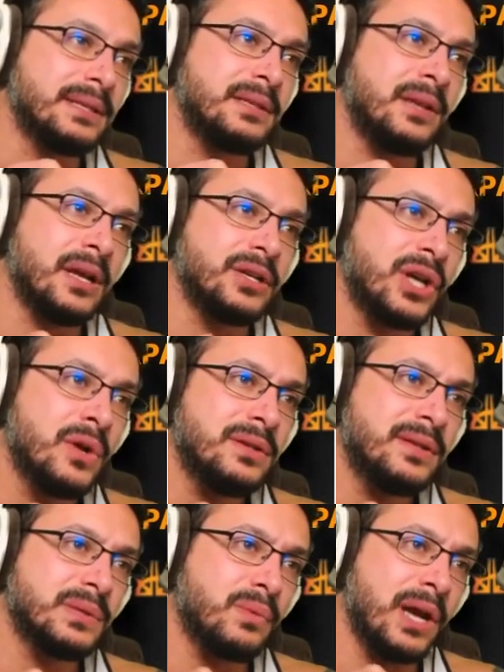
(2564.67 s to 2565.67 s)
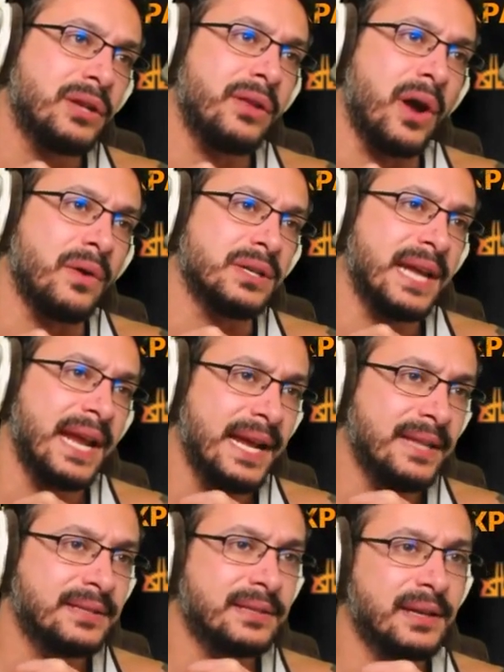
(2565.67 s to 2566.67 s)
not chosen this way to their owner's
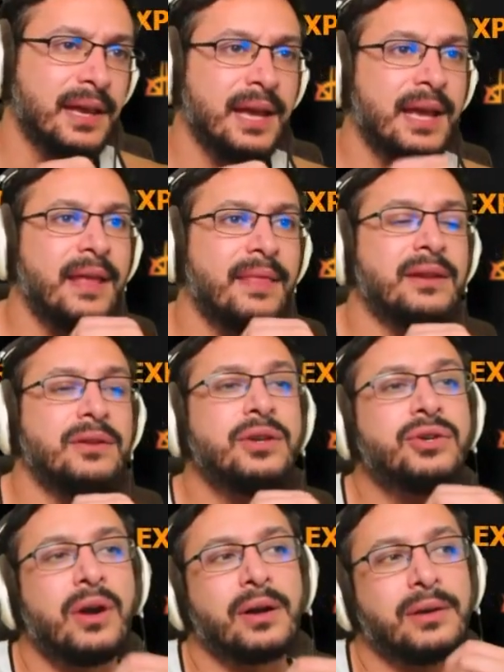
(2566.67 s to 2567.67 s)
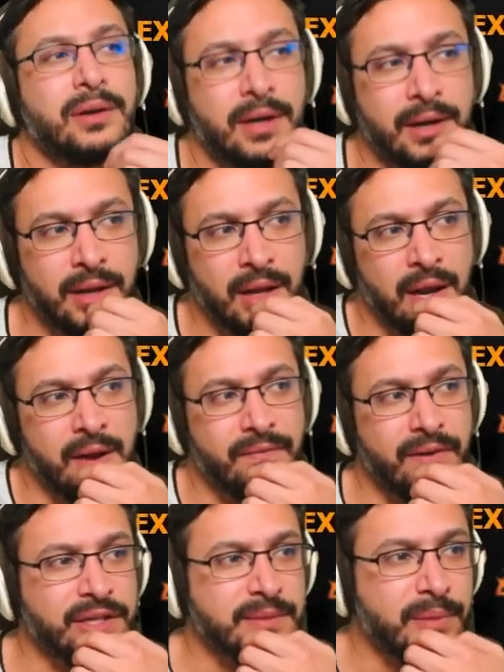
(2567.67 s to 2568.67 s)
hands. Then you draw a card
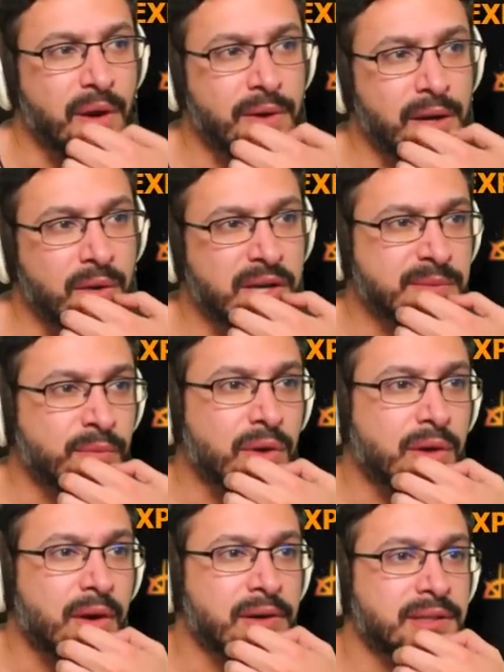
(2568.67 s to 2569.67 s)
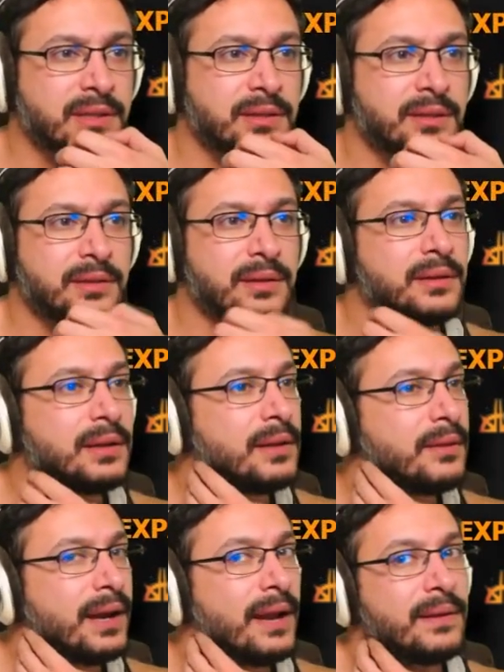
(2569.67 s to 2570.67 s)
for each opponent who has more cards in
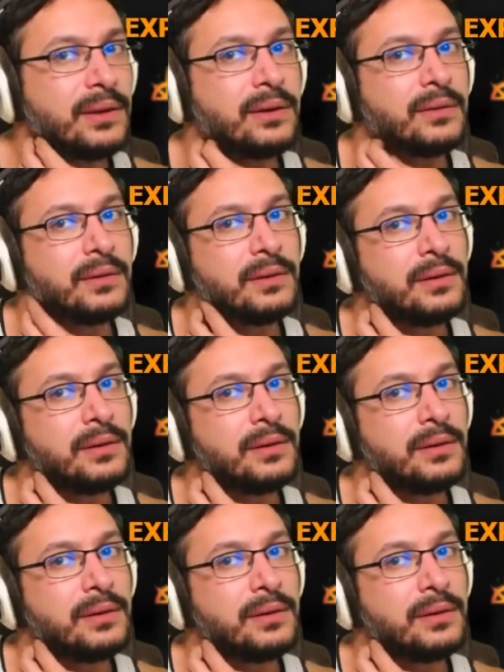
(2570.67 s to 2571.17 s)
their hand than you.